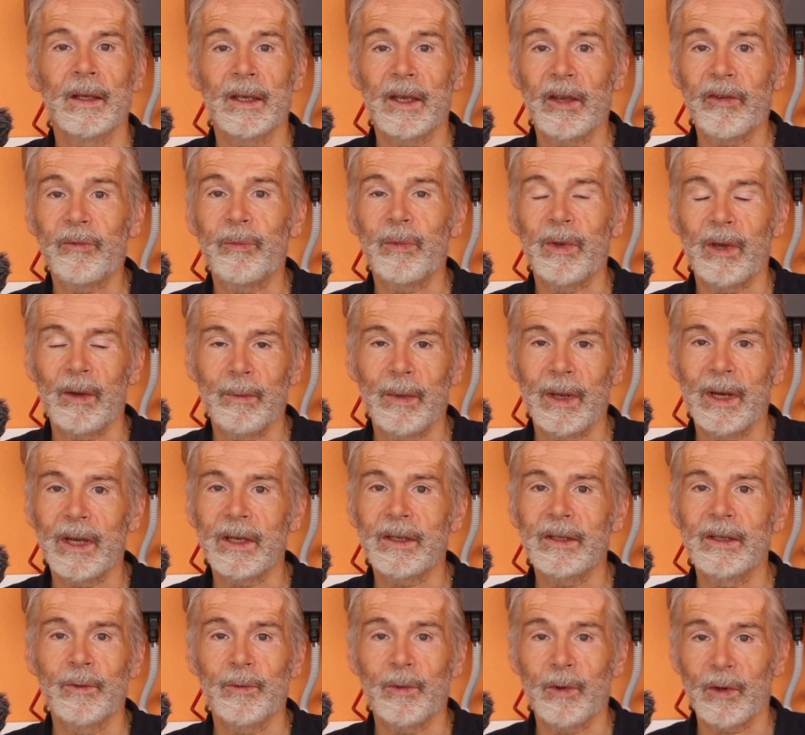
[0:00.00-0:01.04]
give me a
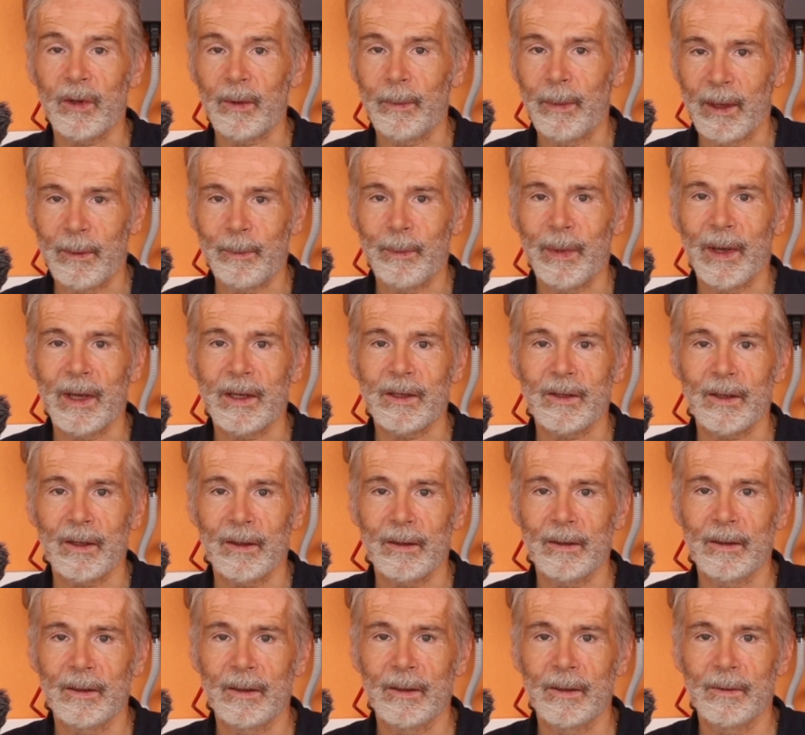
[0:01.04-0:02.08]
minute for the big
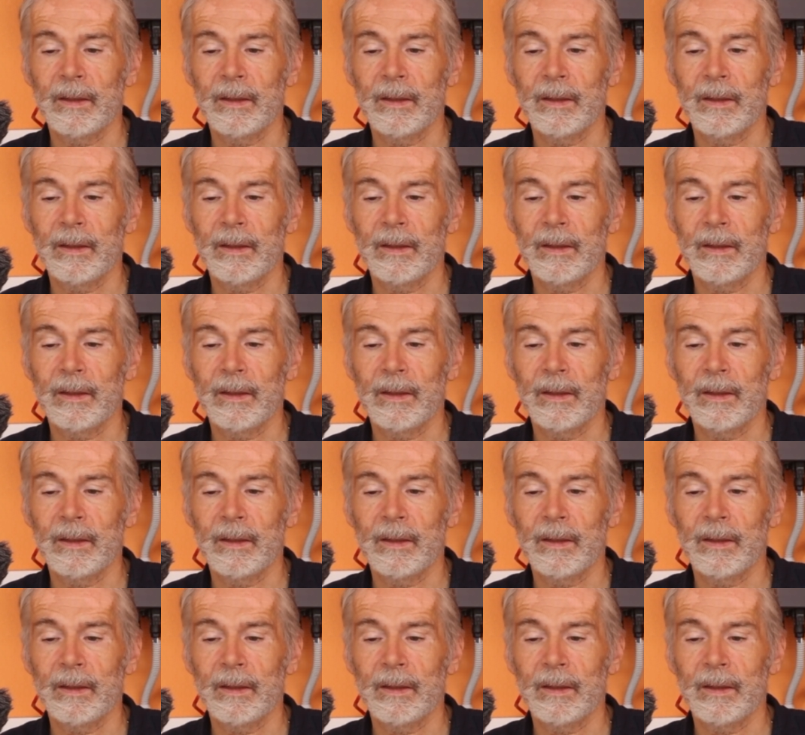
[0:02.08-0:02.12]
picture.